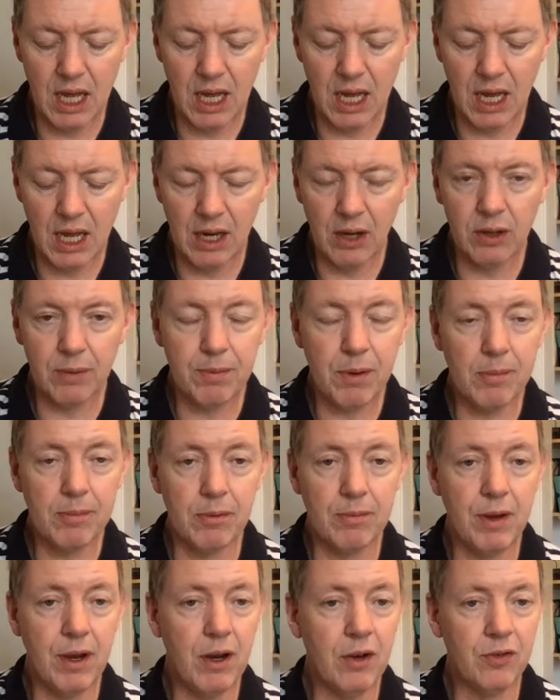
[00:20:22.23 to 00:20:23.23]
Now the problem
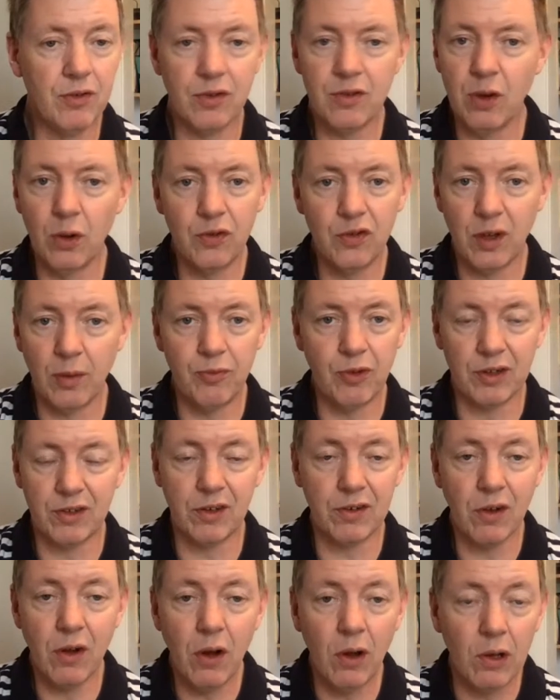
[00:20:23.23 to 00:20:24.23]
here is there's no subject at
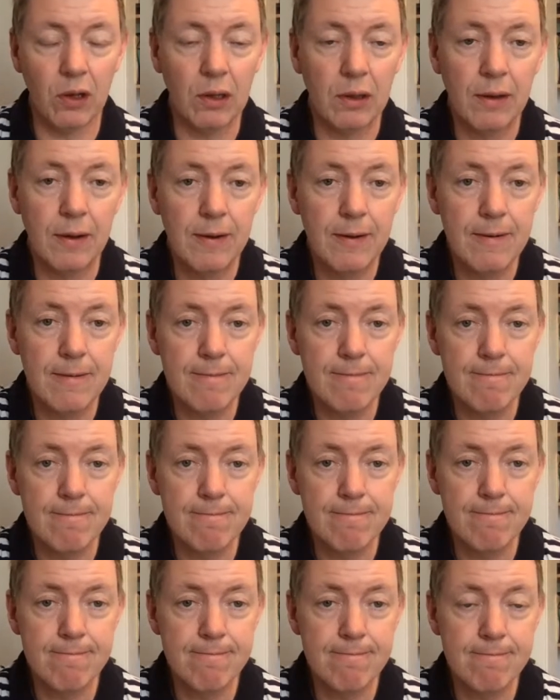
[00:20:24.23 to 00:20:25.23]
all,
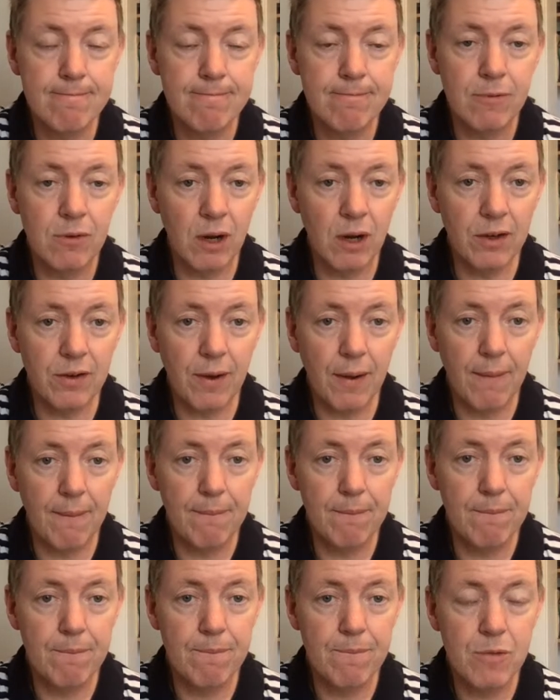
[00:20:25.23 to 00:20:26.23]
right?
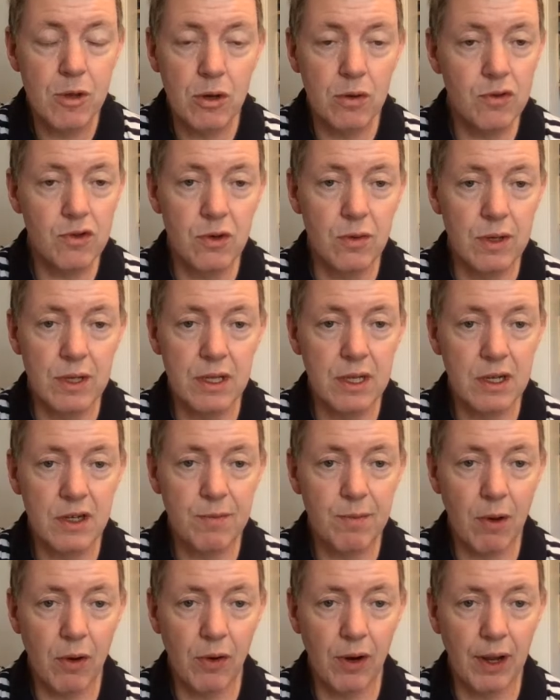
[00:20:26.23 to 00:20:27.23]
Who's doing the
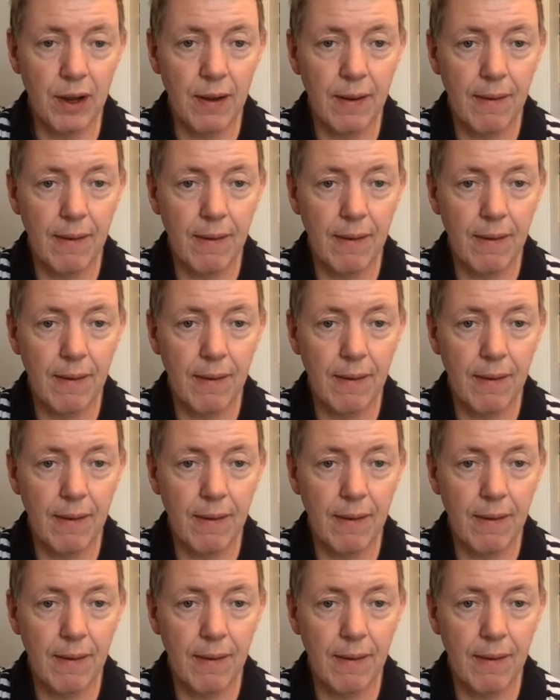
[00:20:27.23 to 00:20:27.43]
exploring?